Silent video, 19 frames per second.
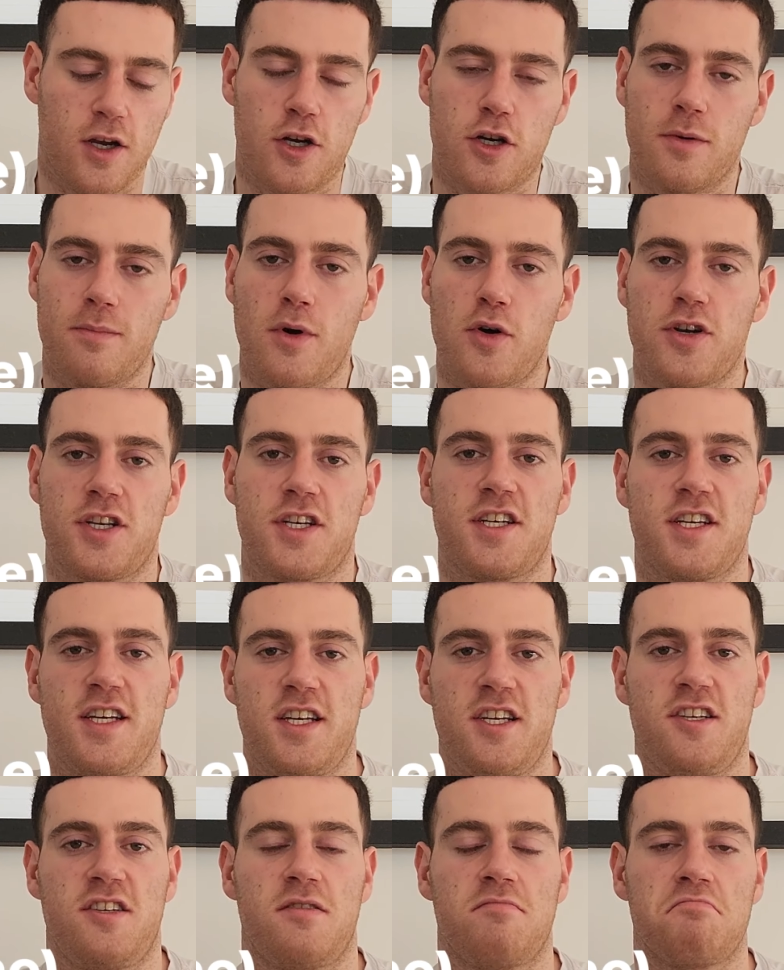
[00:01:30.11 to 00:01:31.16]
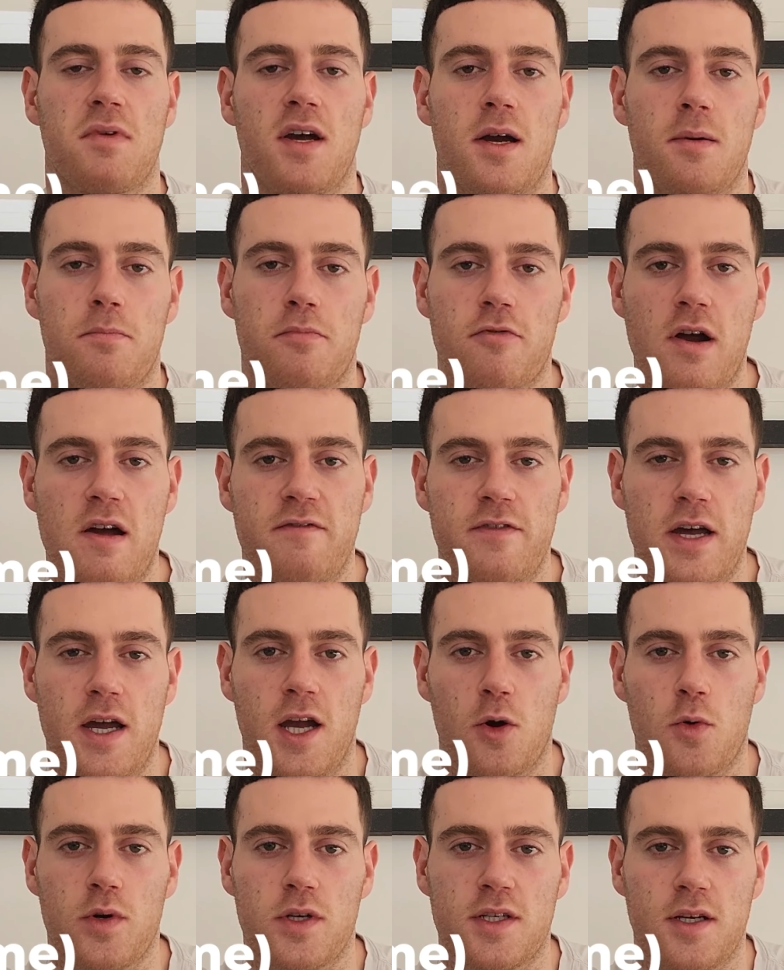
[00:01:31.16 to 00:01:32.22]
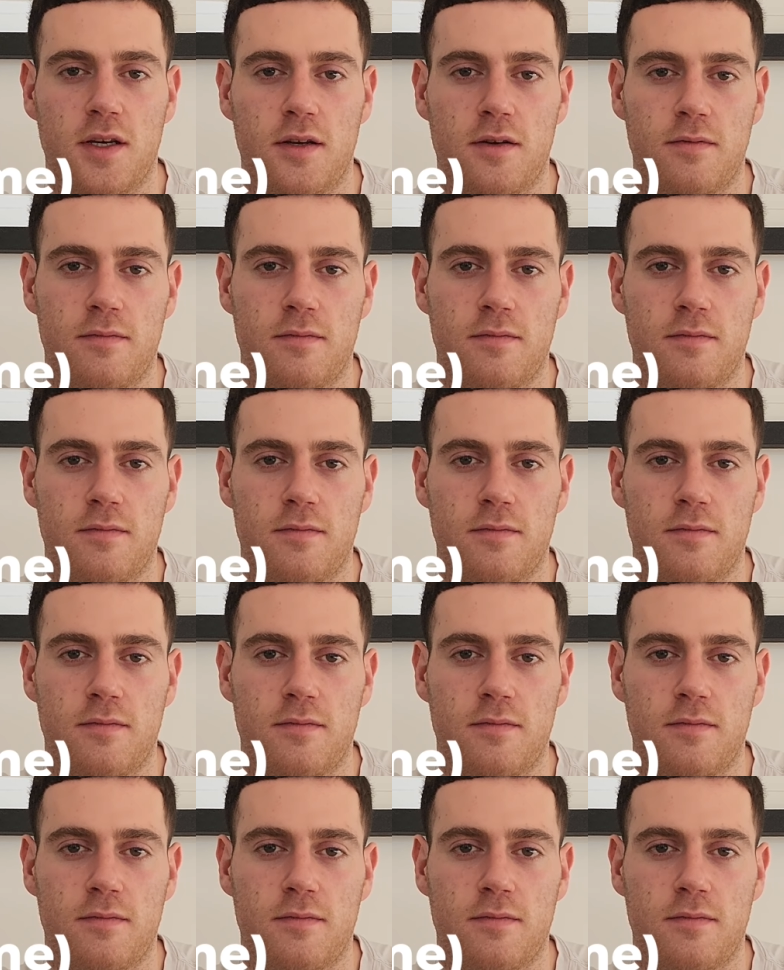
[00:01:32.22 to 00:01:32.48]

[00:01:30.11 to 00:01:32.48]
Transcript: commodities, and private equity.